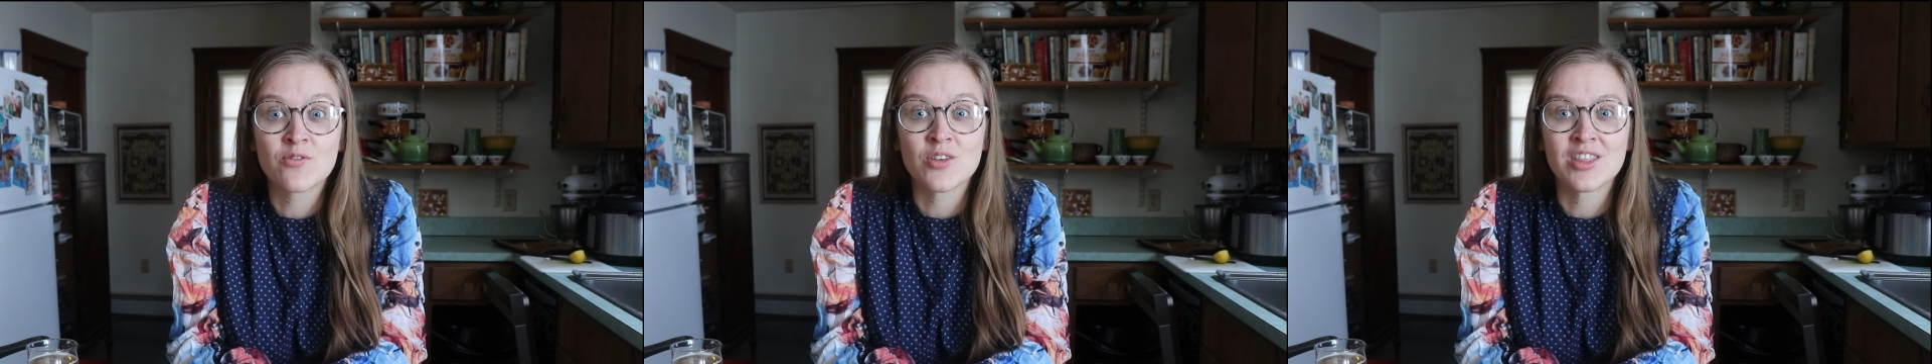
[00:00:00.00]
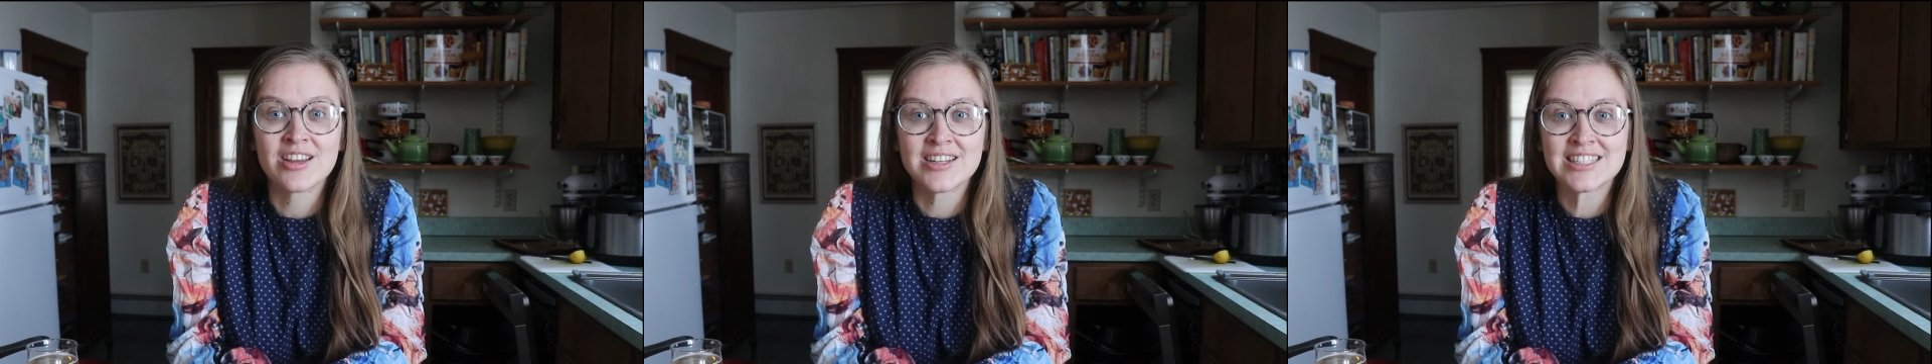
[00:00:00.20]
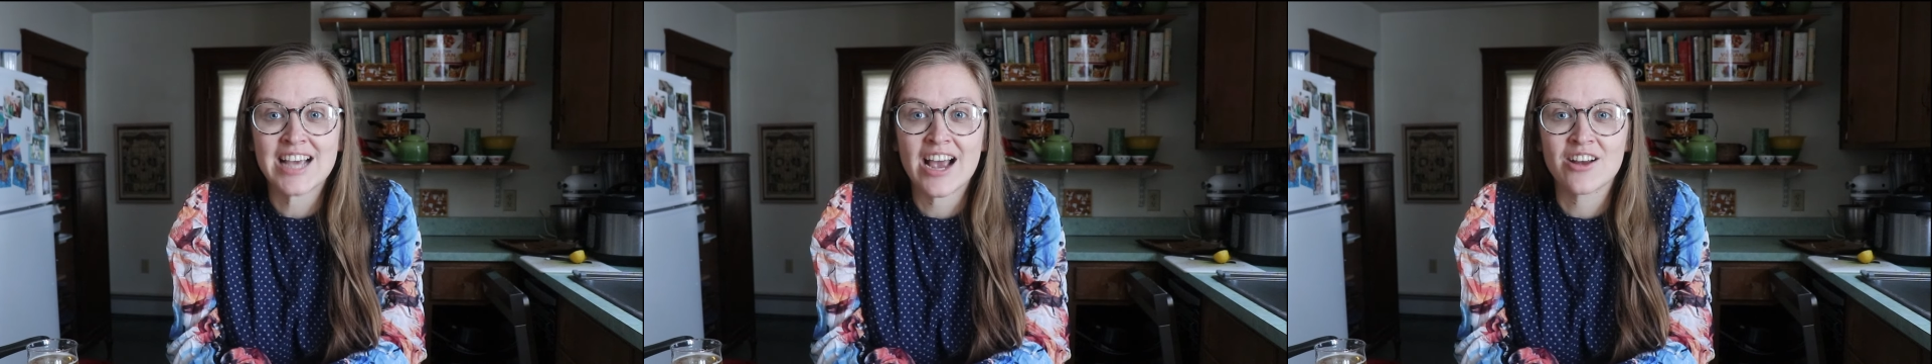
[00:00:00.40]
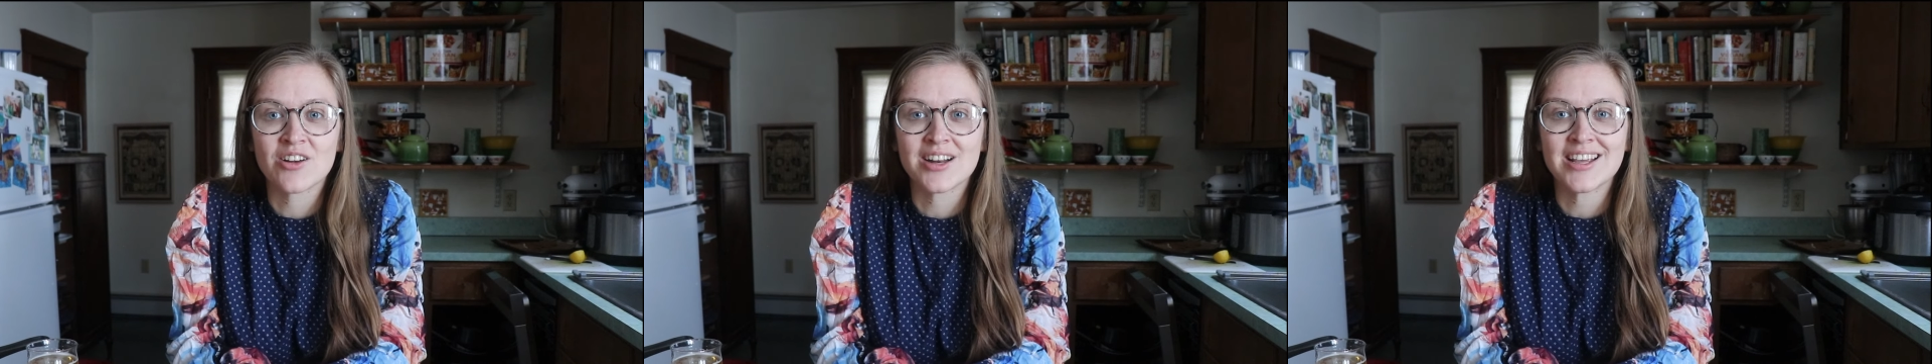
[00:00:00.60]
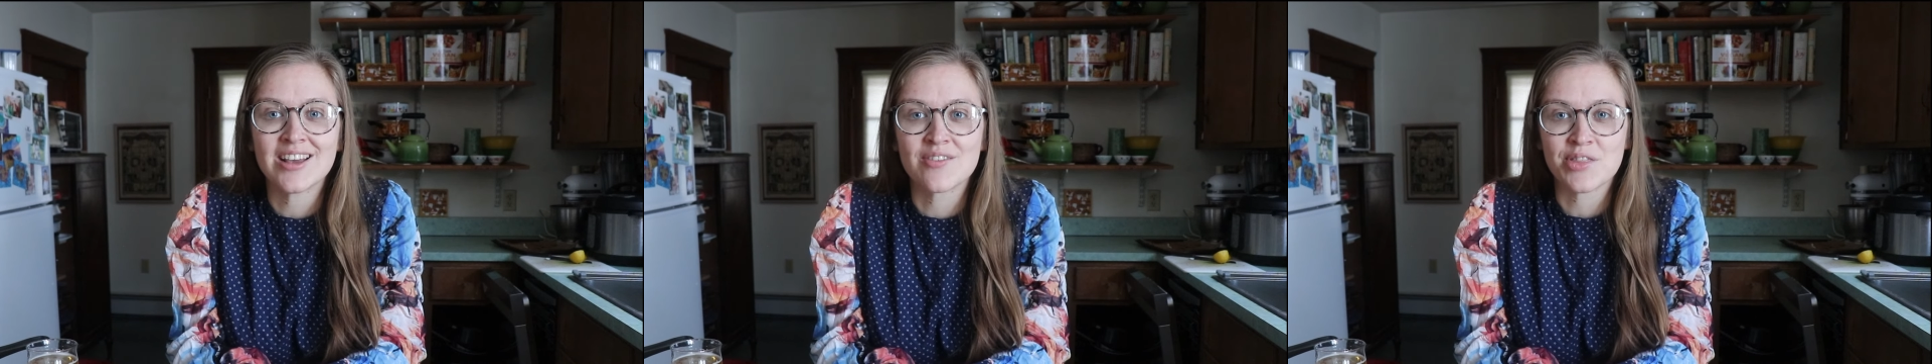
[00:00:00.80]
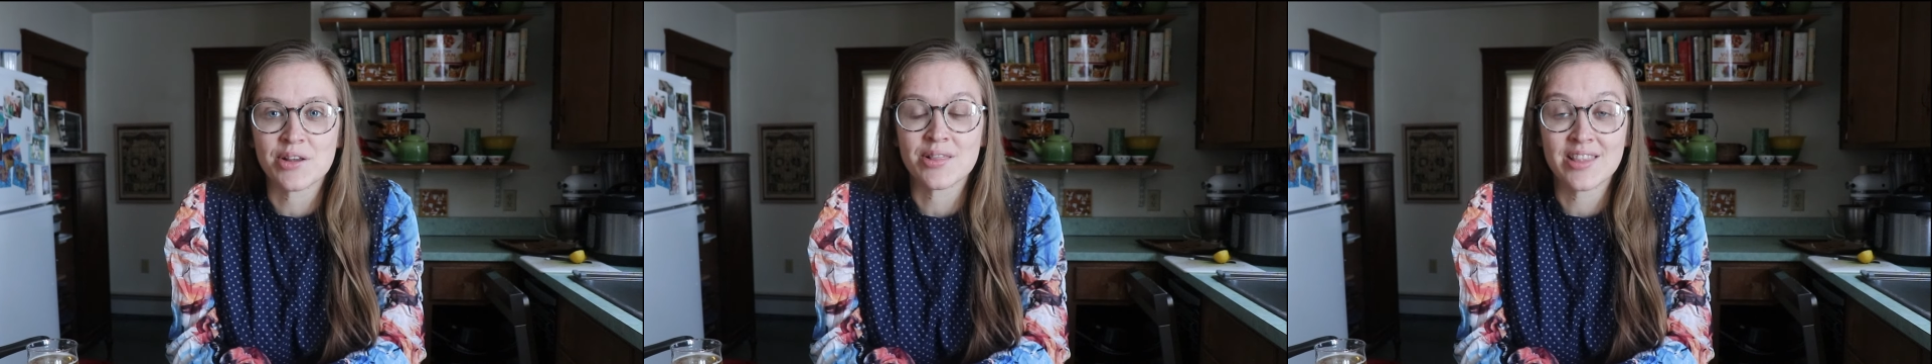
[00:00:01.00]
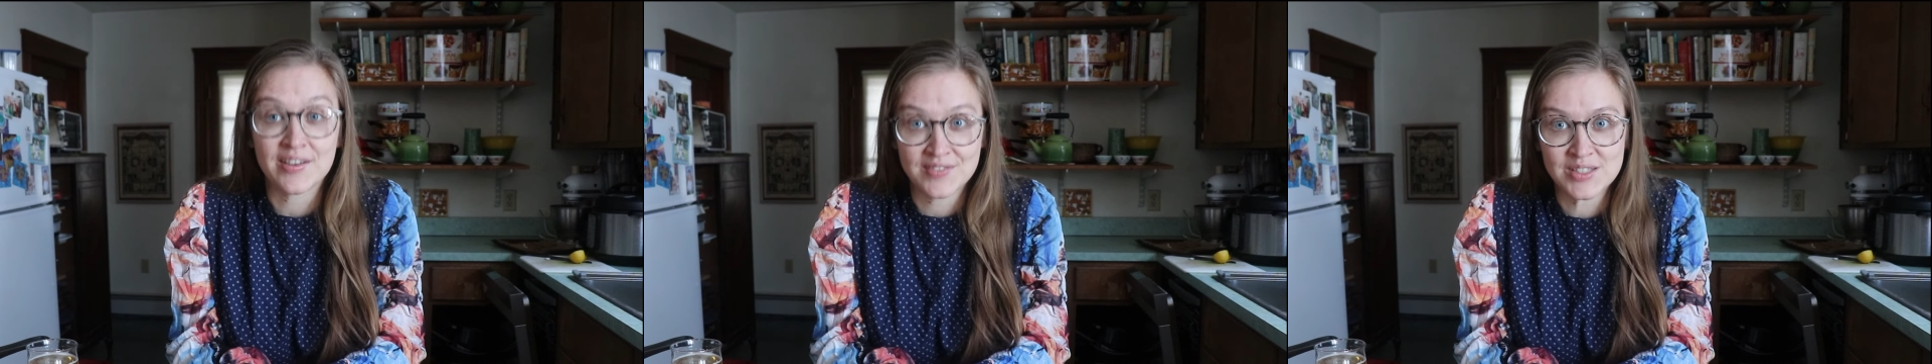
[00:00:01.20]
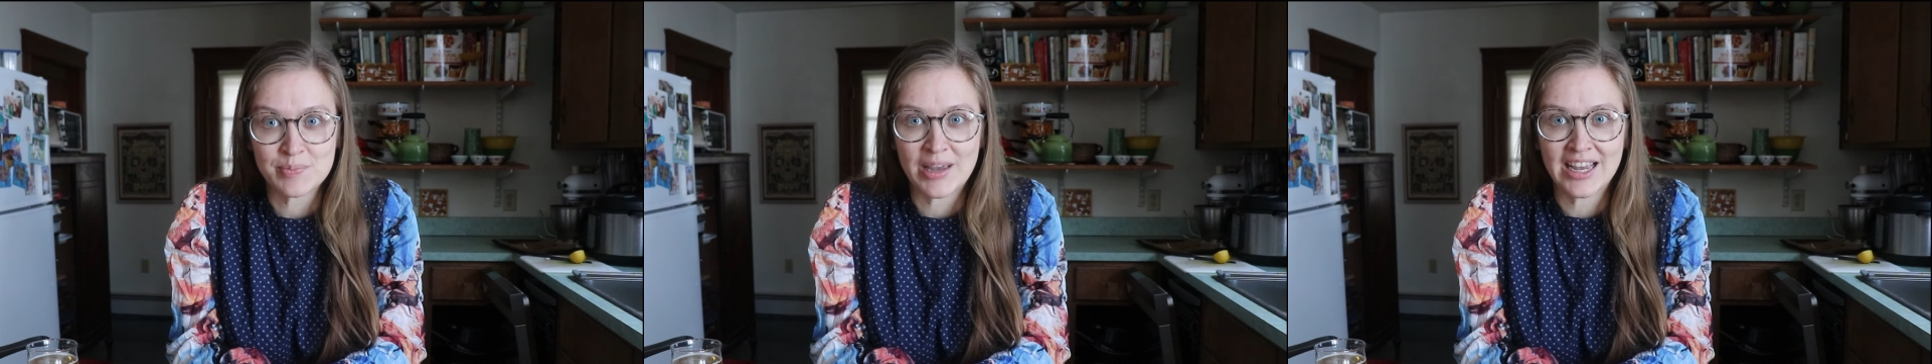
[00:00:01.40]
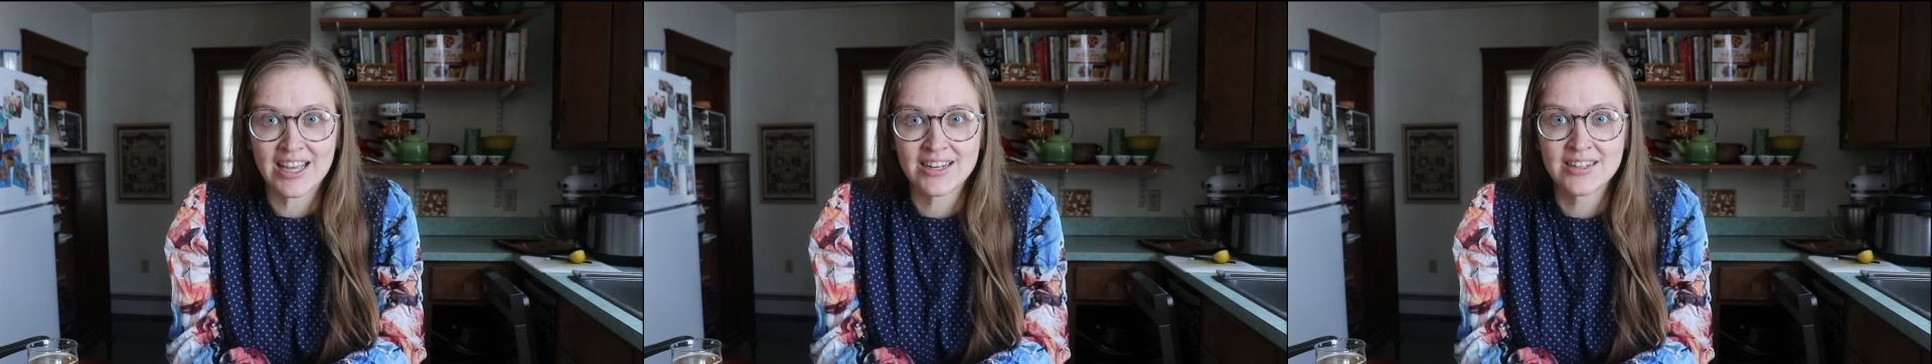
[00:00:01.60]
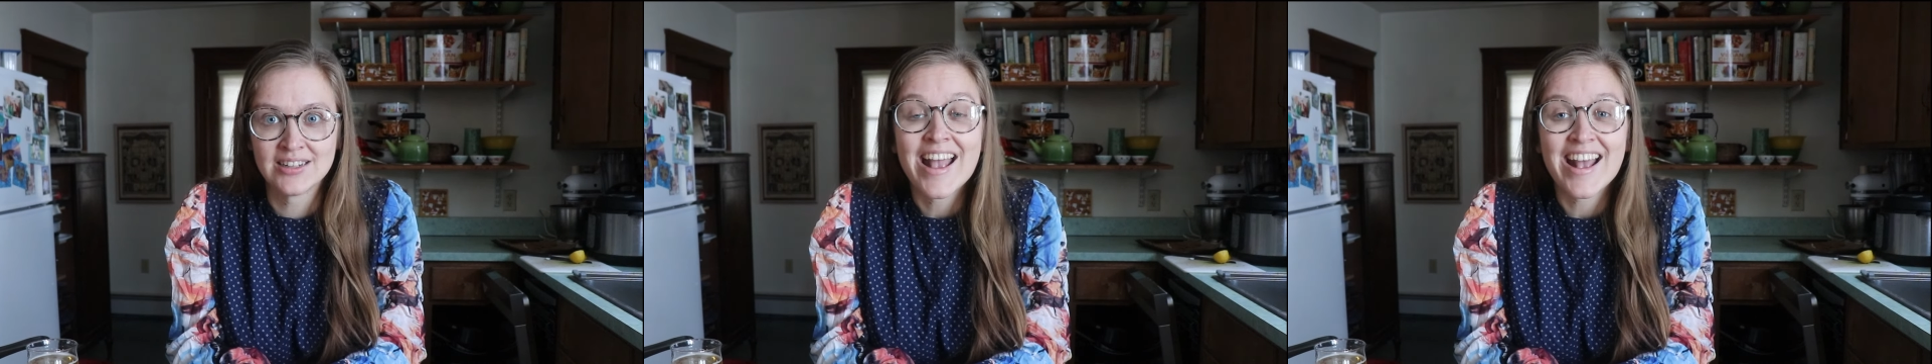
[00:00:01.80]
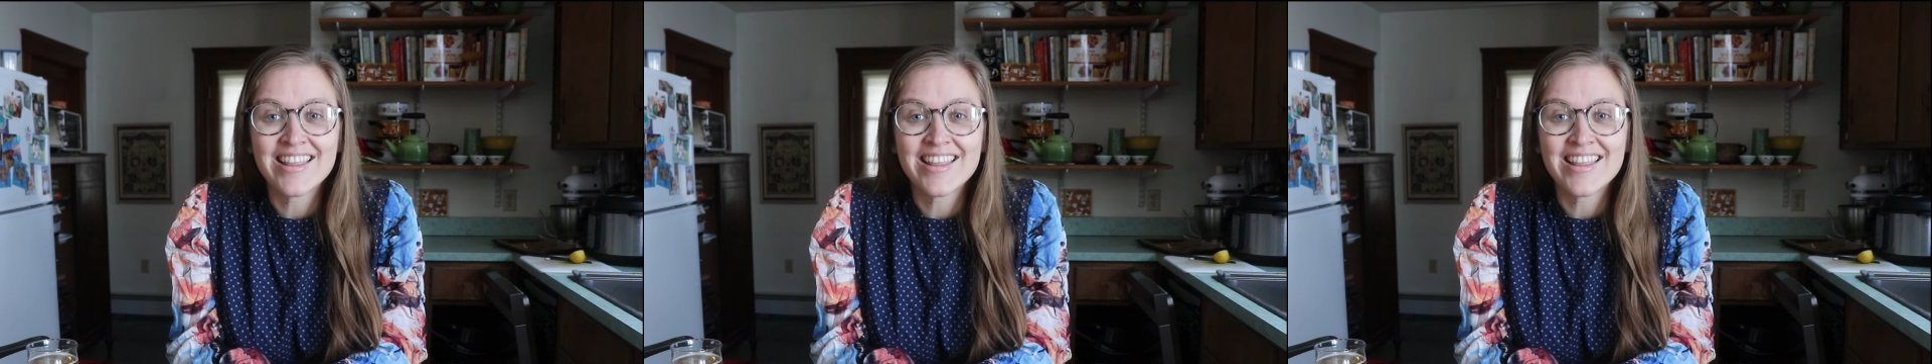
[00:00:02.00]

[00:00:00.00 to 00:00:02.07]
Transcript: for the entirety of their lifespan,